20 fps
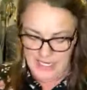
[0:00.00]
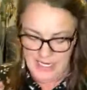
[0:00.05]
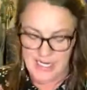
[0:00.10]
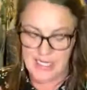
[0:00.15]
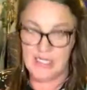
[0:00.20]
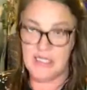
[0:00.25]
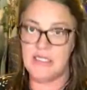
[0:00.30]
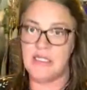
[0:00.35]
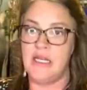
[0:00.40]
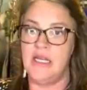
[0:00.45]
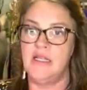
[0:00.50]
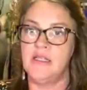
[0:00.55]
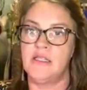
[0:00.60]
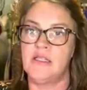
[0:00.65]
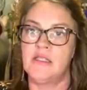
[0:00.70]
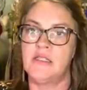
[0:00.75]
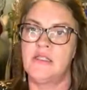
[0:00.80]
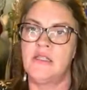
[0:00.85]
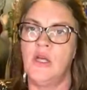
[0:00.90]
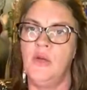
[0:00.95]
is. It's
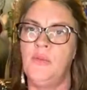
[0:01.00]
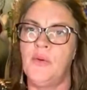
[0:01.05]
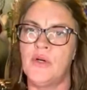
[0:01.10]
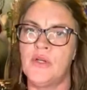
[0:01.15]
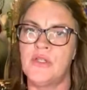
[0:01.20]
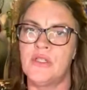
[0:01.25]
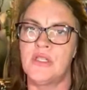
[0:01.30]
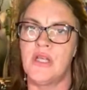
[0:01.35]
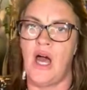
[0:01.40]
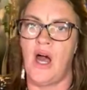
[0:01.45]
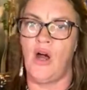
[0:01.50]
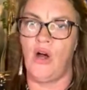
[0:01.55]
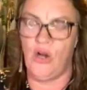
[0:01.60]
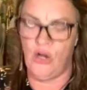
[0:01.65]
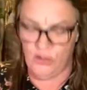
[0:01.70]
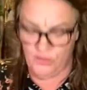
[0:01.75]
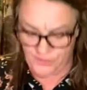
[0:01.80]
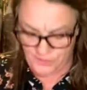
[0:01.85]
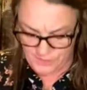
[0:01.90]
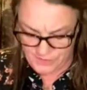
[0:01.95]
super
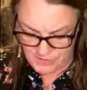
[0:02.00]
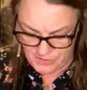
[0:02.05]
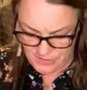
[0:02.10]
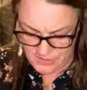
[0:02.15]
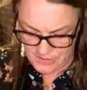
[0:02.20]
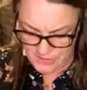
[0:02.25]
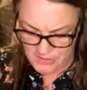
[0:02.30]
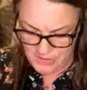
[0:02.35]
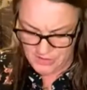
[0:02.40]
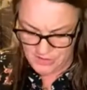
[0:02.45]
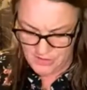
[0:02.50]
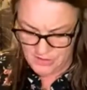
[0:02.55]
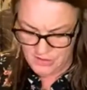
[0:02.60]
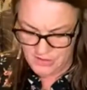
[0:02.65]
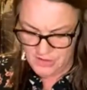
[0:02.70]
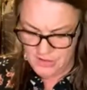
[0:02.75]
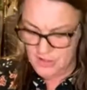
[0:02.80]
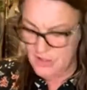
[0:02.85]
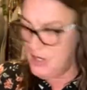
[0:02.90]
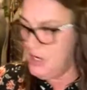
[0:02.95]
soft.
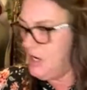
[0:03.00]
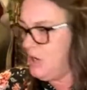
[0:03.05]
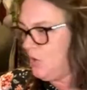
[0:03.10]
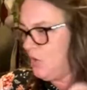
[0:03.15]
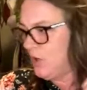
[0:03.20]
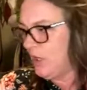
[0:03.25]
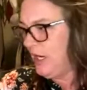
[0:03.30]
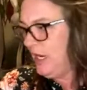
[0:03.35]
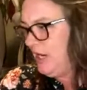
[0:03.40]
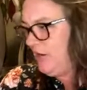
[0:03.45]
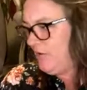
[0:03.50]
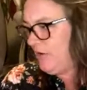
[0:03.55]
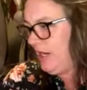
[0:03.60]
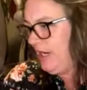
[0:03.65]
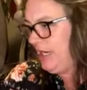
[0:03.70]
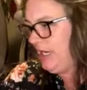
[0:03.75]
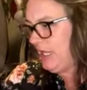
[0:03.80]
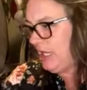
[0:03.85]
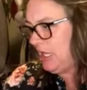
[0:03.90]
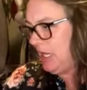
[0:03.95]
We're getting
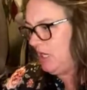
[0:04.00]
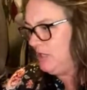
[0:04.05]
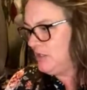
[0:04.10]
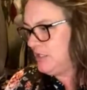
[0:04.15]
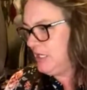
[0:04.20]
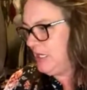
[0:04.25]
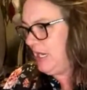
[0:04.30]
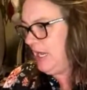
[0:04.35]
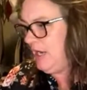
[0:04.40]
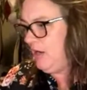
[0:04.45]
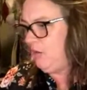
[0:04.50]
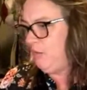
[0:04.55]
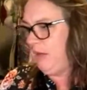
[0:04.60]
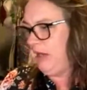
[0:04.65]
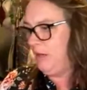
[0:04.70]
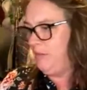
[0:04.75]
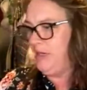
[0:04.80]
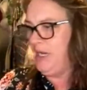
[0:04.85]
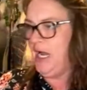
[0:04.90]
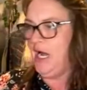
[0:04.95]
ready to close it down,
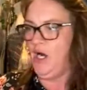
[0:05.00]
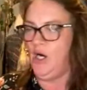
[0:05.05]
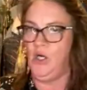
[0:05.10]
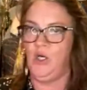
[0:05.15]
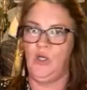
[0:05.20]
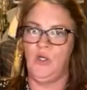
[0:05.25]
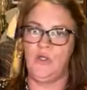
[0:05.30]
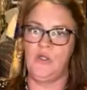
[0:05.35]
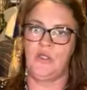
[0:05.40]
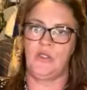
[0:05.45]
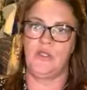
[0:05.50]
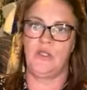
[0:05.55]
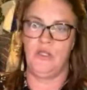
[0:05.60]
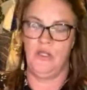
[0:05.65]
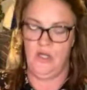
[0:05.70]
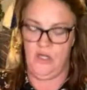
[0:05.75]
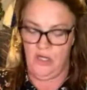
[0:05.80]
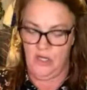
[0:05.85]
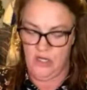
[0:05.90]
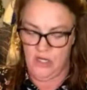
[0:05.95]
baby dolls.
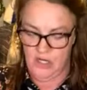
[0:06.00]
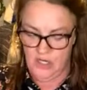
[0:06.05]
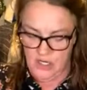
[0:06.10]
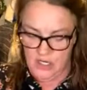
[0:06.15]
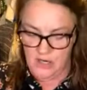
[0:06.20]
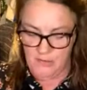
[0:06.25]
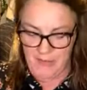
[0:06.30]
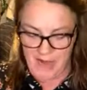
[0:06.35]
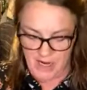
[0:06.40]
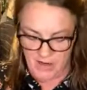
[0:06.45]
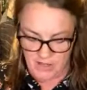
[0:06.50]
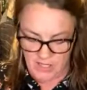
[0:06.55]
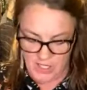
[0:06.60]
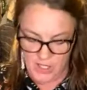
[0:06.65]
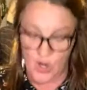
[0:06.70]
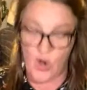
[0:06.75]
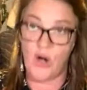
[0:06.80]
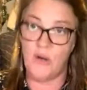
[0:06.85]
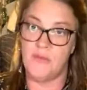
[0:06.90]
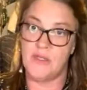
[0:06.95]
My
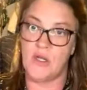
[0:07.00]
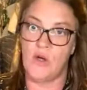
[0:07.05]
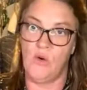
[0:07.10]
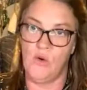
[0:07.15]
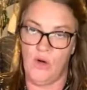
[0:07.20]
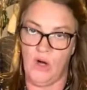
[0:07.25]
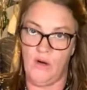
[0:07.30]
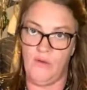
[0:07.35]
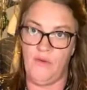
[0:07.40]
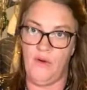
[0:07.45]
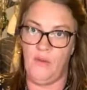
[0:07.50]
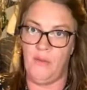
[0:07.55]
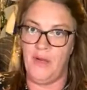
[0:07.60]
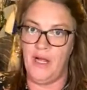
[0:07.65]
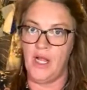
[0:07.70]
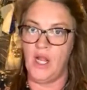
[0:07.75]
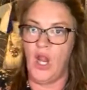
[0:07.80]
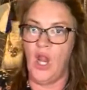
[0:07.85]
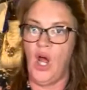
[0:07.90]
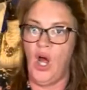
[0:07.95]
alarm's going to go off on my
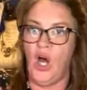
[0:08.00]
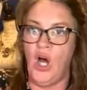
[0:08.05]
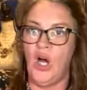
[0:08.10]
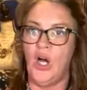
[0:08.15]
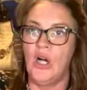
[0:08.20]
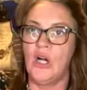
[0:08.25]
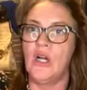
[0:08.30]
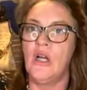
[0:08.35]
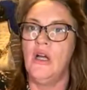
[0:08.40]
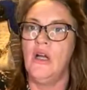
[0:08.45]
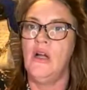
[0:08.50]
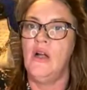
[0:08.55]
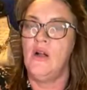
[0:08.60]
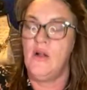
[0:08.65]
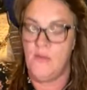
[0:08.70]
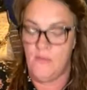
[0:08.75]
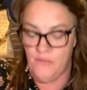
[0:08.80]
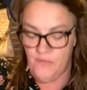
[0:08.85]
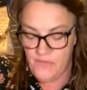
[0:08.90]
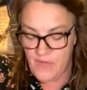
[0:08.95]
clock.
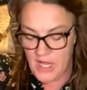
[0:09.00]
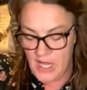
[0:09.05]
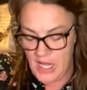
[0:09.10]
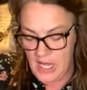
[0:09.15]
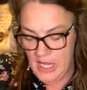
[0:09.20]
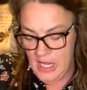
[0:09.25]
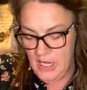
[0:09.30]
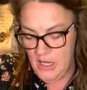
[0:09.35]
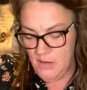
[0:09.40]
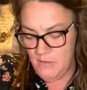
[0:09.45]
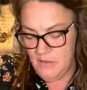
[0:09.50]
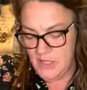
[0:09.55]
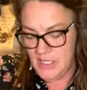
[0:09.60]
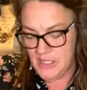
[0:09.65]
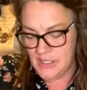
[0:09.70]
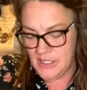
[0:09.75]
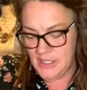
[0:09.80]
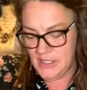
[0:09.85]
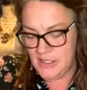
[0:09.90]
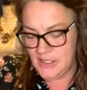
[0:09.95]

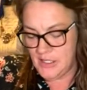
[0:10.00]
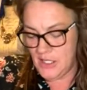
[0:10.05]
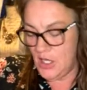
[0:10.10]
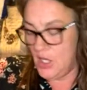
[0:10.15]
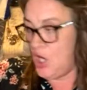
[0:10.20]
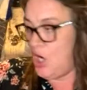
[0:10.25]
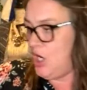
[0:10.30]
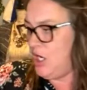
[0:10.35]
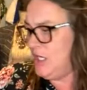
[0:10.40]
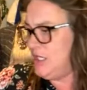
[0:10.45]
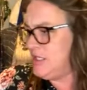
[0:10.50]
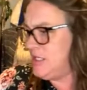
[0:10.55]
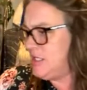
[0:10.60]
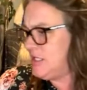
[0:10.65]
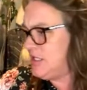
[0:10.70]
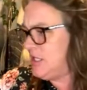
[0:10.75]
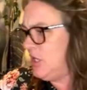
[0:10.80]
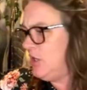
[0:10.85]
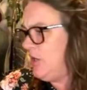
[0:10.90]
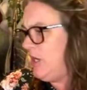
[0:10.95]
This is Salon
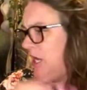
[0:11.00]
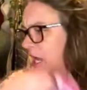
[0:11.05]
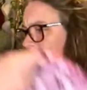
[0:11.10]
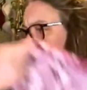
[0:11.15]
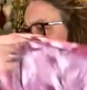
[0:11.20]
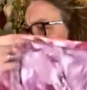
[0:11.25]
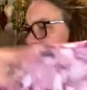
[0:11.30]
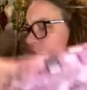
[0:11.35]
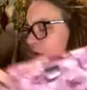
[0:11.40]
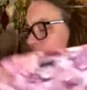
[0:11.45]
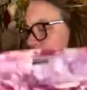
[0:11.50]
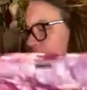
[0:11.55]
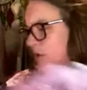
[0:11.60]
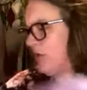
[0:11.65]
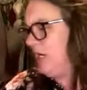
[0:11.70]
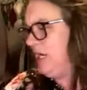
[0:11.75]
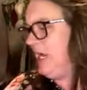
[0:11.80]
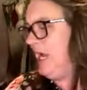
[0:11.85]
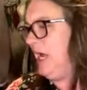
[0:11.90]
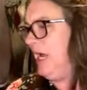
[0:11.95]
Studio
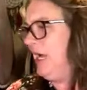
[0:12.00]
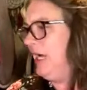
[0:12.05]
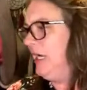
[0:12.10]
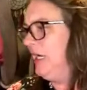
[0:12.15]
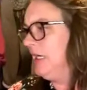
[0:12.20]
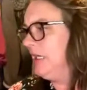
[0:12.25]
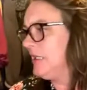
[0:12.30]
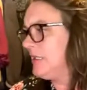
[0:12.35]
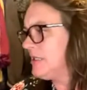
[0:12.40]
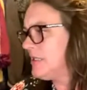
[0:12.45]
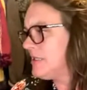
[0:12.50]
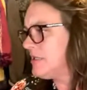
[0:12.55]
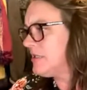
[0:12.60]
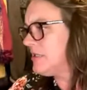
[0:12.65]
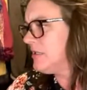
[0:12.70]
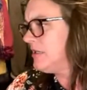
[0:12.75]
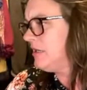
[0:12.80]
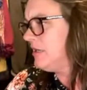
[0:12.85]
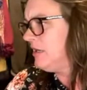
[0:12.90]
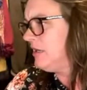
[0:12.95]
3X.